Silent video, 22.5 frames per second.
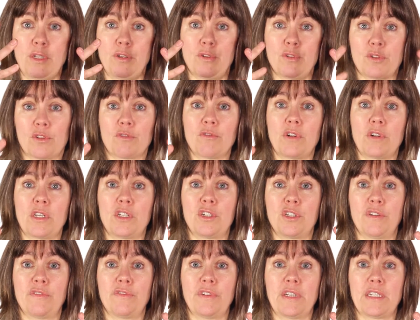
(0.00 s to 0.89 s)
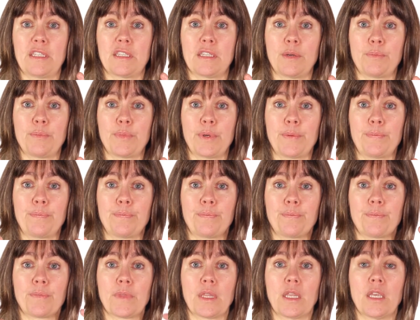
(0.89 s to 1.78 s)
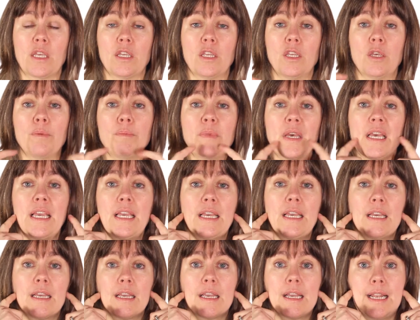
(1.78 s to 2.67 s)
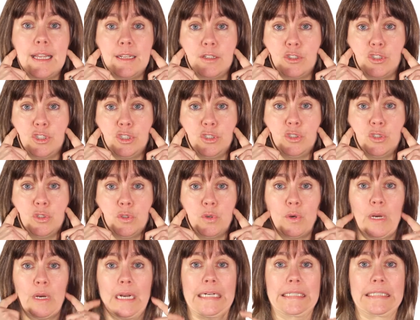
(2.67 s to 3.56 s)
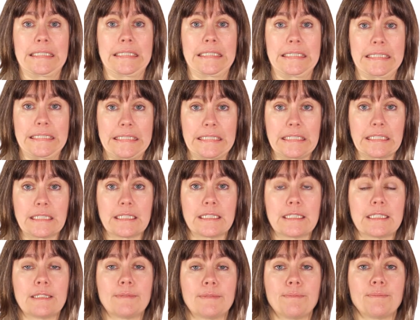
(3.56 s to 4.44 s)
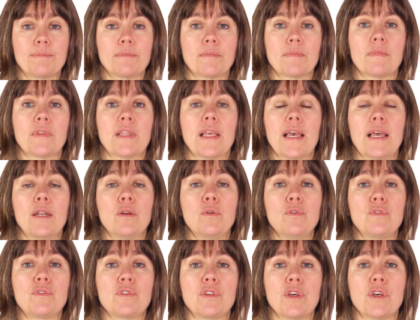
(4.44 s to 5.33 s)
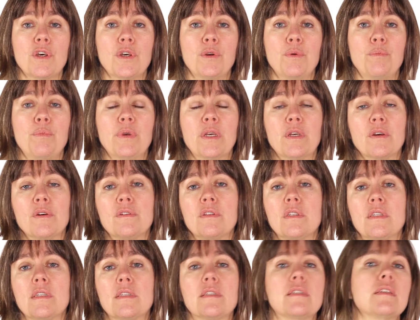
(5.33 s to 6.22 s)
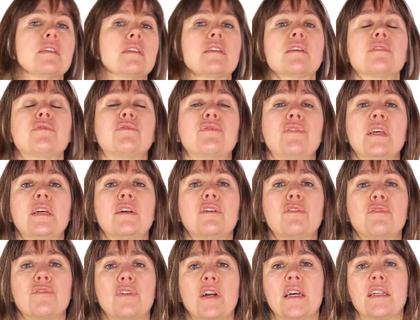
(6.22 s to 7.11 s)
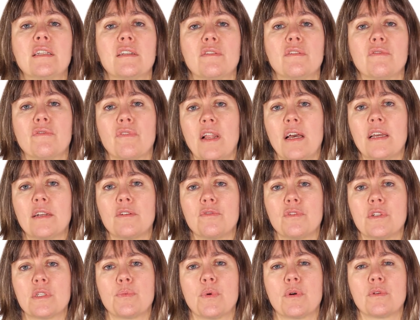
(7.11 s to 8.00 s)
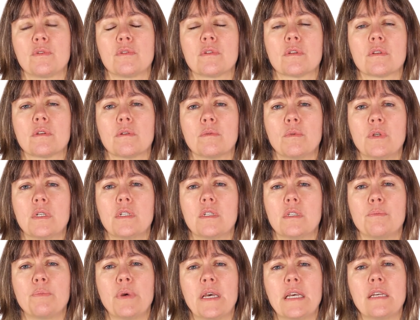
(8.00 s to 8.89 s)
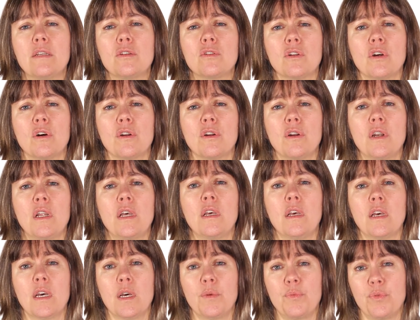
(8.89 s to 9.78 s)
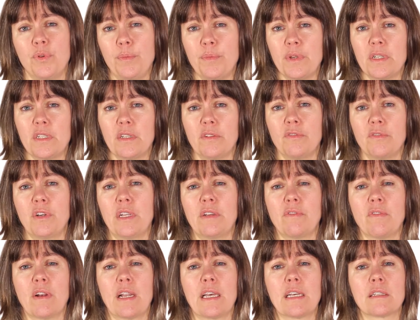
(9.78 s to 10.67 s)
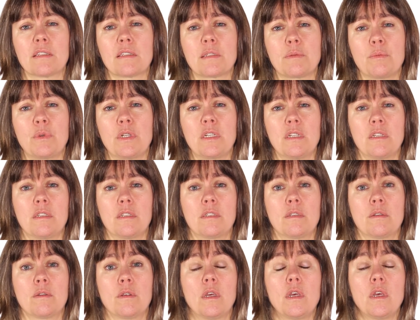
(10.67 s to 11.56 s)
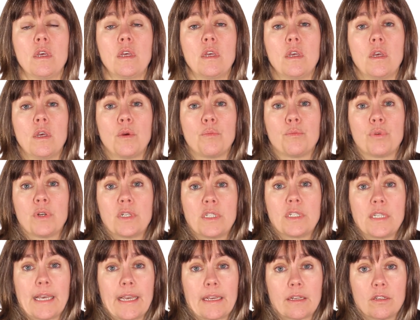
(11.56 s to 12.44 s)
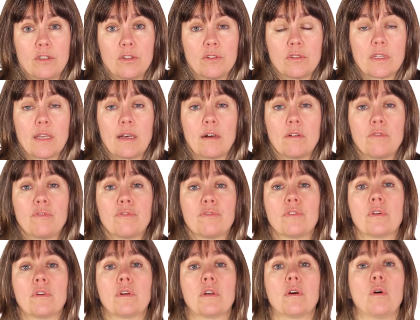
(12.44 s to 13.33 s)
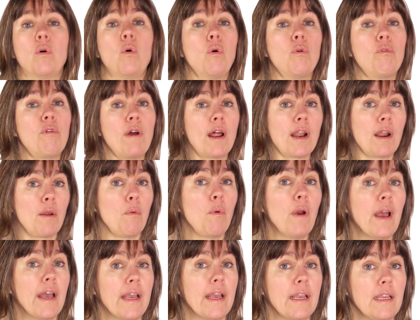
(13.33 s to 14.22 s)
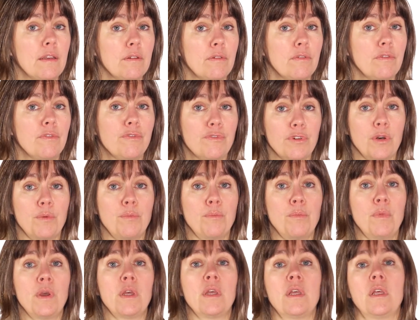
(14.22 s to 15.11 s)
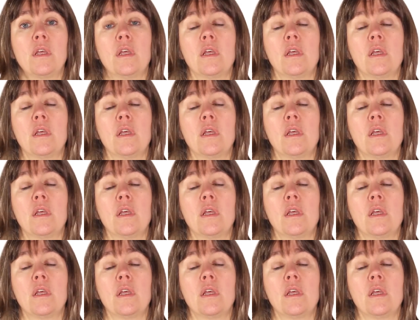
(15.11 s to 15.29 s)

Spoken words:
and you'll scrunch your face up. You may clench your jaw. And also, because this is a fear, fright and flight response, which is based on a primitive reflex, which is protect yourself or run away from